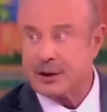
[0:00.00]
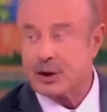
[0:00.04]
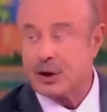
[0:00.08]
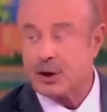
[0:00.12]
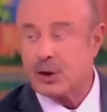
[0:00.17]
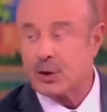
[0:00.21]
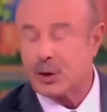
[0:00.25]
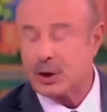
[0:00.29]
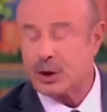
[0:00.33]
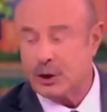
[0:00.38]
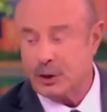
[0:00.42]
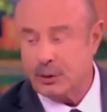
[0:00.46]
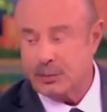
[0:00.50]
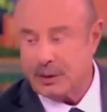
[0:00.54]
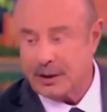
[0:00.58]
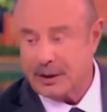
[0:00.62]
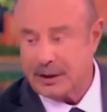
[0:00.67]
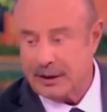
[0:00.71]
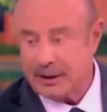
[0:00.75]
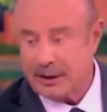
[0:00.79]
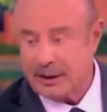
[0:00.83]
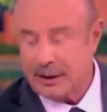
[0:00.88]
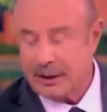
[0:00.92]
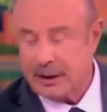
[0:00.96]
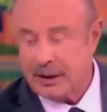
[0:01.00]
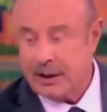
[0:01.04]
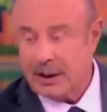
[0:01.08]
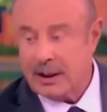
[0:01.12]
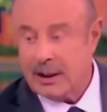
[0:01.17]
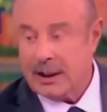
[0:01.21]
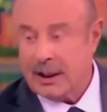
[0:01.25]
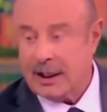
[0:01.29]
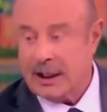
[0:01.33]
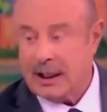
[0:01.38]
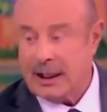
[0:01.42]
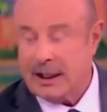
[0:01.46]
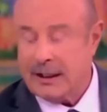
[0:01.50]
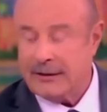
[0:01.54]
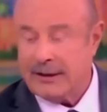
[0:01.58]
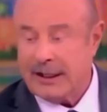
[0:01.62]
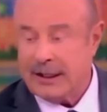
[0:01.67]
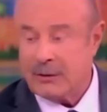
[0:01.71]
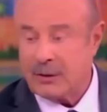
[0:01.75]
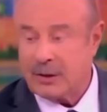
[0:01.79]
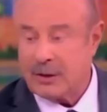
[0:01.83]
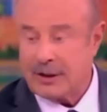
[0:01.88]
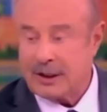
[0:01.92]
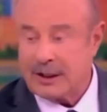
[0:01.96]
group. They
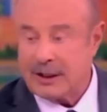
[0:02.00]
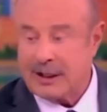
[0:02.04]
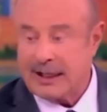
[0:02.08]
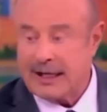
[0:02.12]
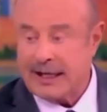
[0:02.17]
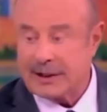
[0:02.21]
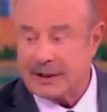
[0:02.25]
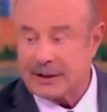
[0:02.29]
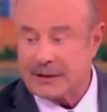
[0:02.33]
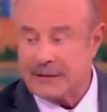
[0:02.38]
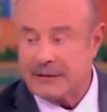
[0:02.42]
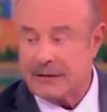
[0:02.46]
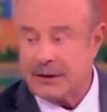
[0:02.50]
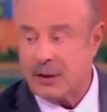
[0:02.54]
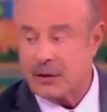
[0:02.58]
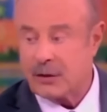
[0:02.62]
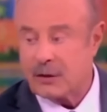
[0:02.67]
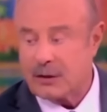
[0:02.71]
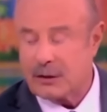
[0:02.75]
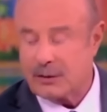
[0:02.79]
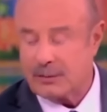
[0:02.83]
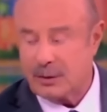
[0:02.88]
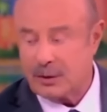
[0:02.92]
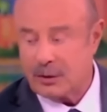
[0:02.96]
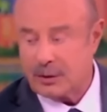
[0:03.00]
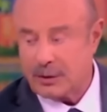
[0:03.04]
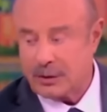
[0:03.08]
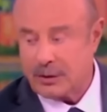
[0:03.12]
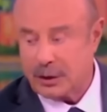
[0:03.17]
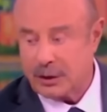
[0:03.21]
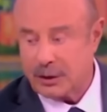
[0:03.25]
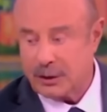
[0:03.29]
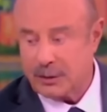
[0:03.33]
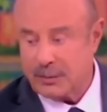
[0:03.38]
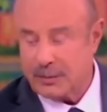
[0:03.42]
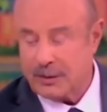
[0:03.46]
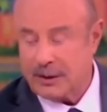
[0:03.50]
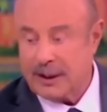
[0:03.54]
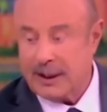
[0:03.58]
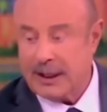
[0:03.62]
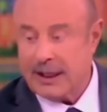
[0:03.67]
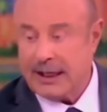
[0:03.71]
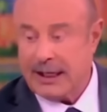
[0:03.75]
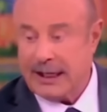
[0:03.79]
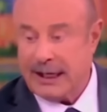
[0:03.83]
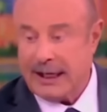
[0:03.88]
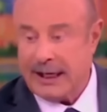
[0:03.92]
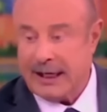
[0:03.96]
were the less vulnerable group,
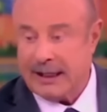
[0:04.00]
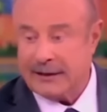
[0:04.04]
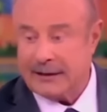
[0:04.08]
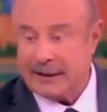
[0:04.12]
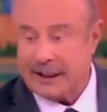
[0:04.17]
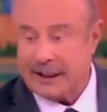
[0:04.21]
and they